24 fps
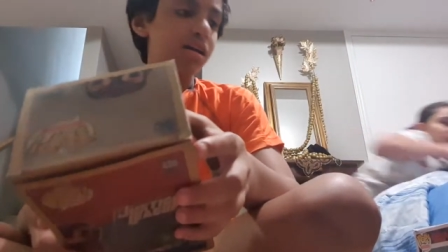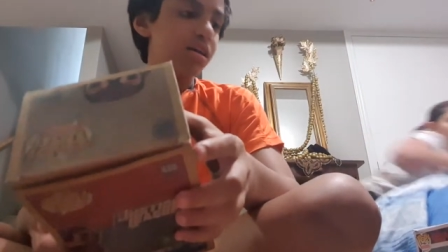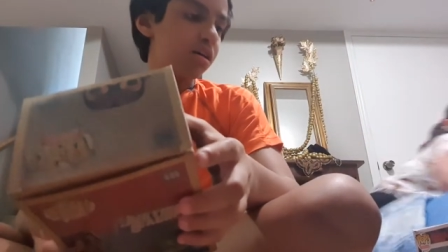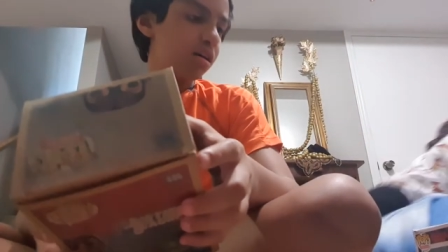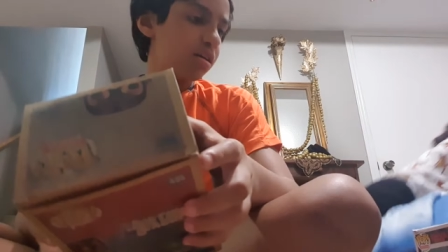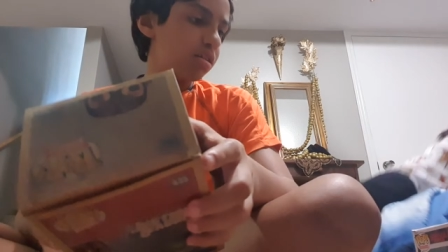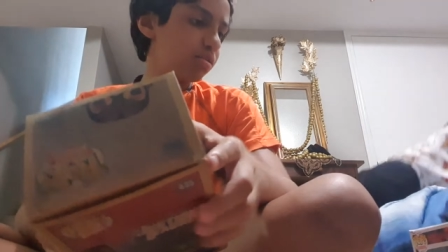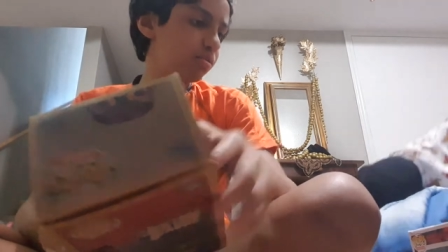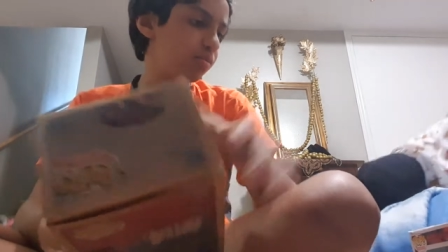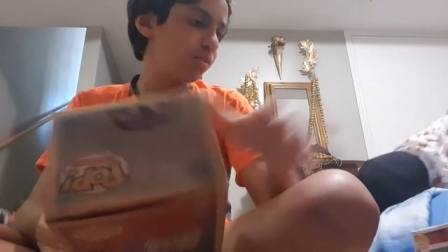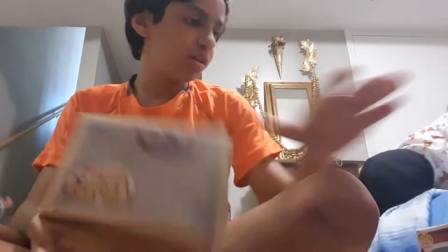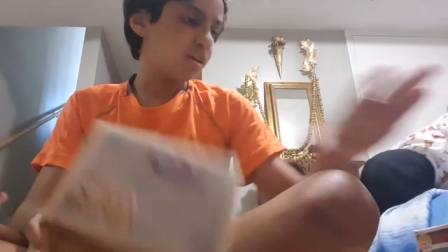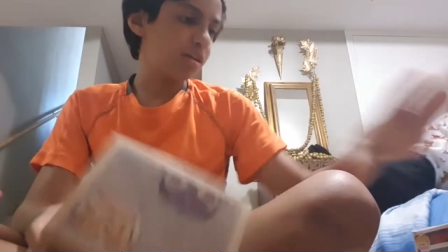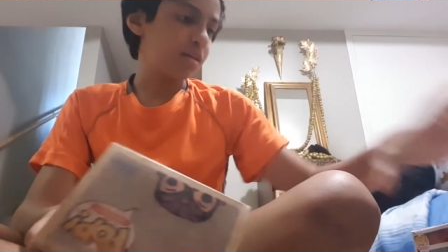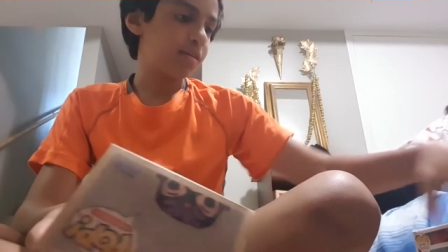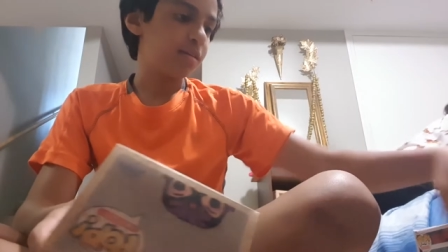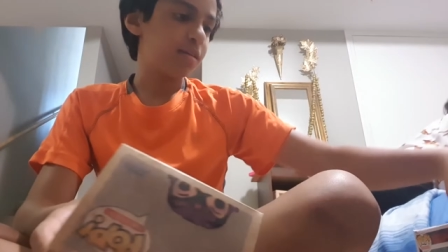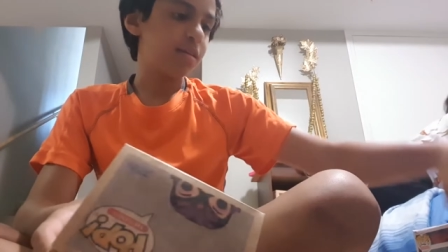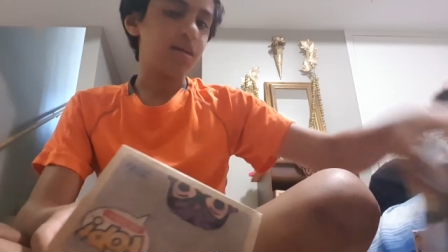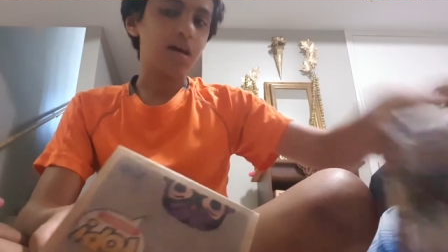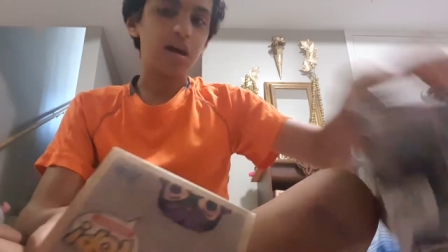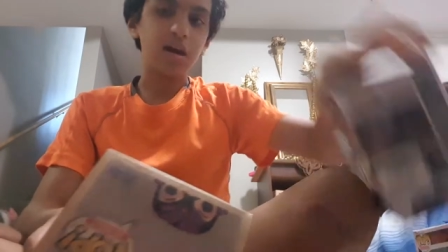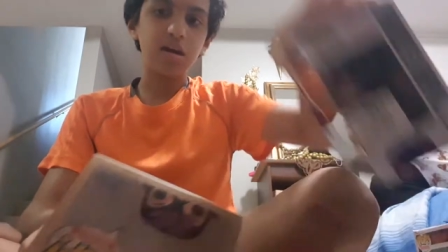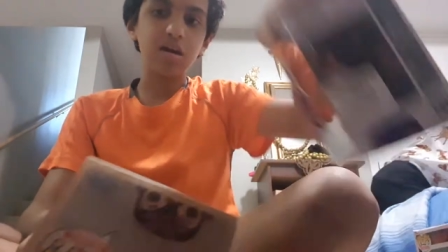got, wait,
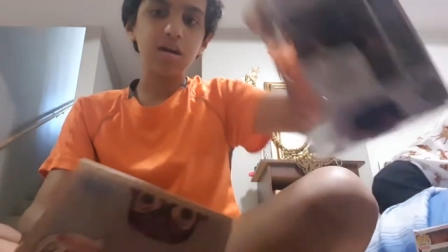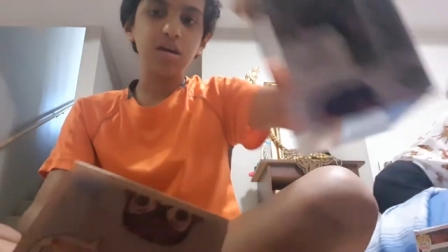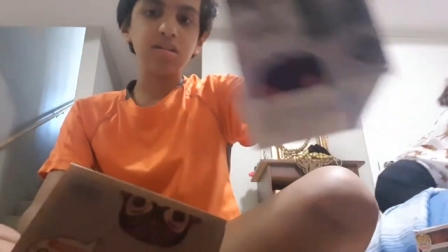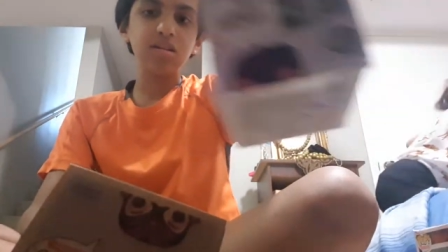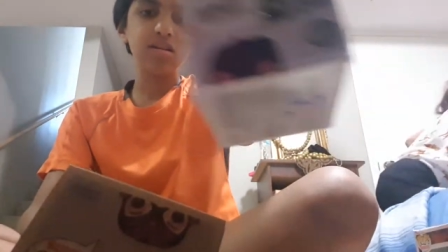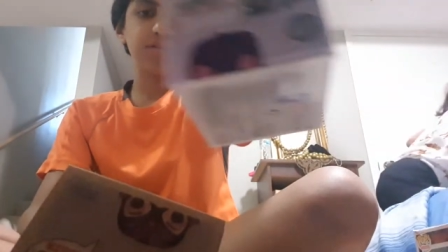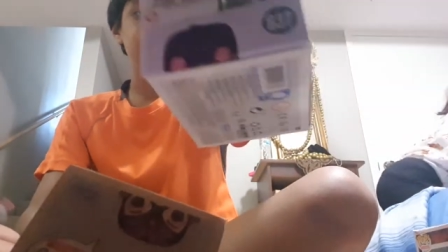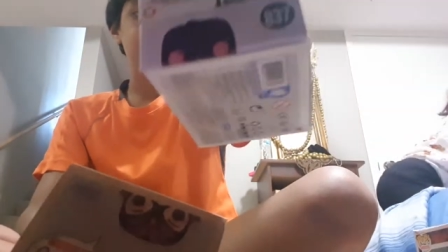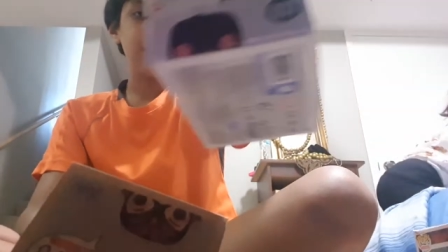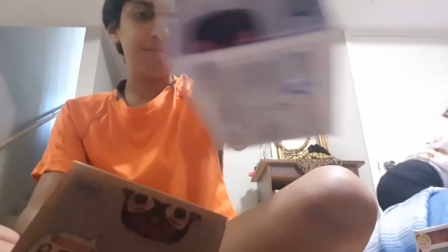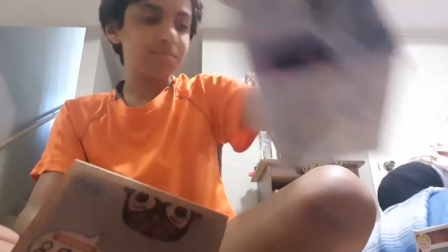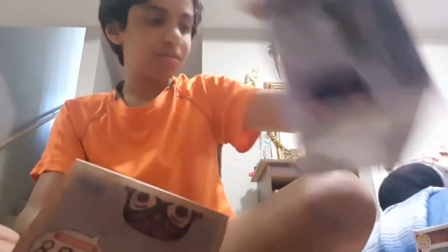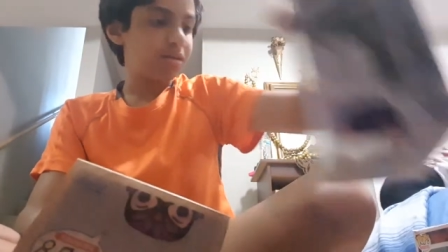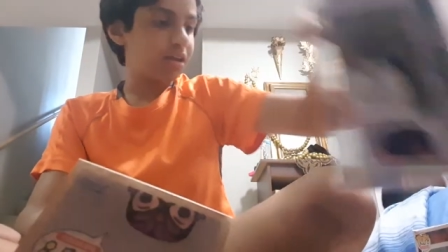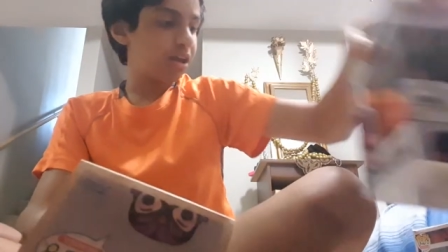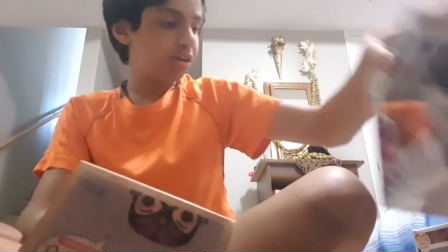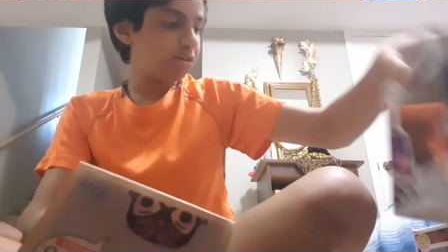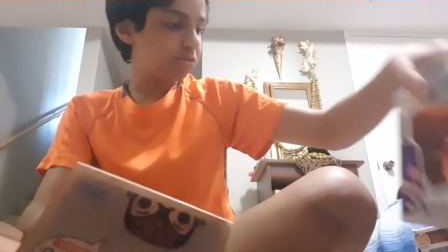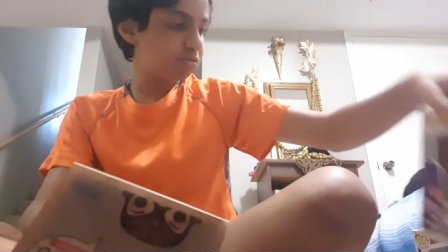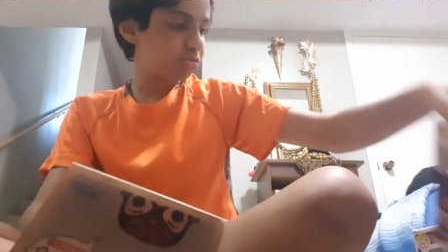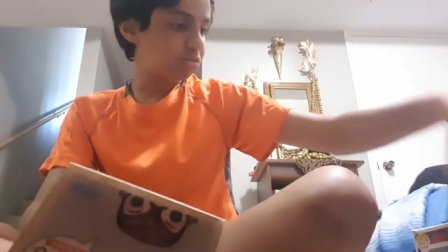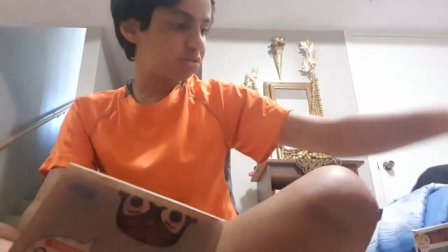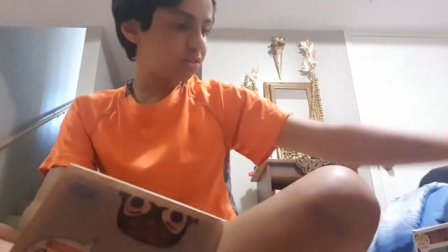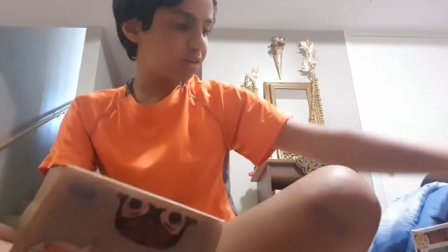yeah, I got this from
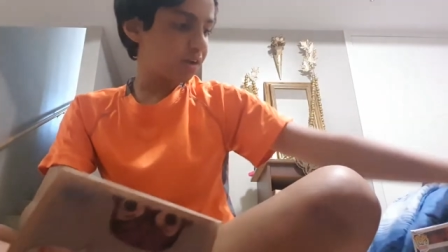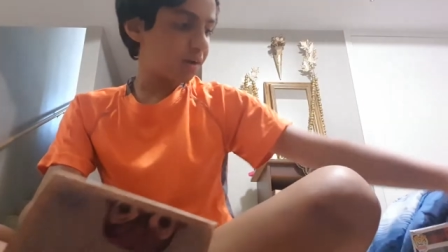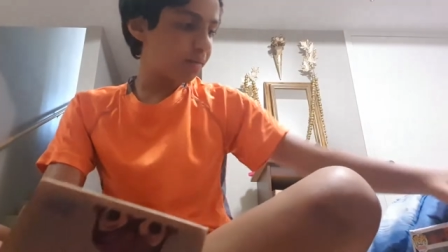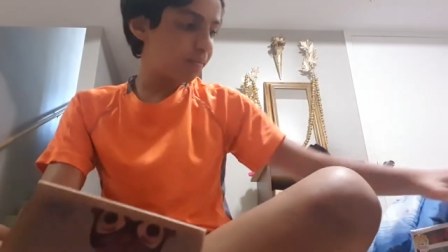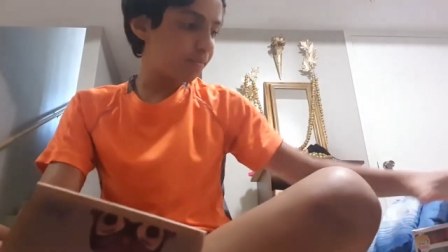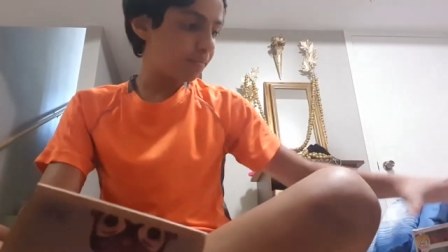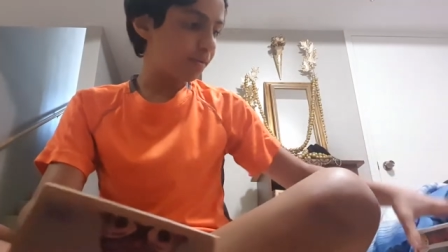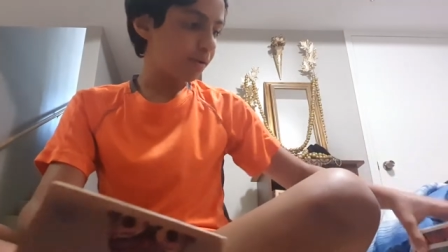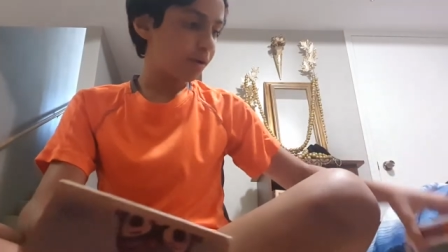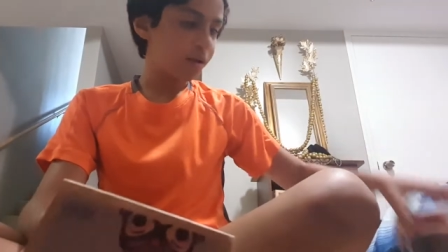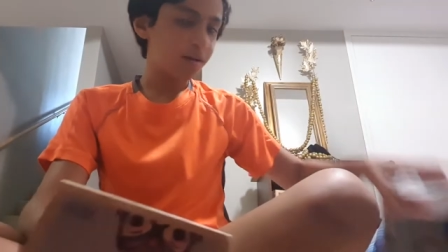GameStop,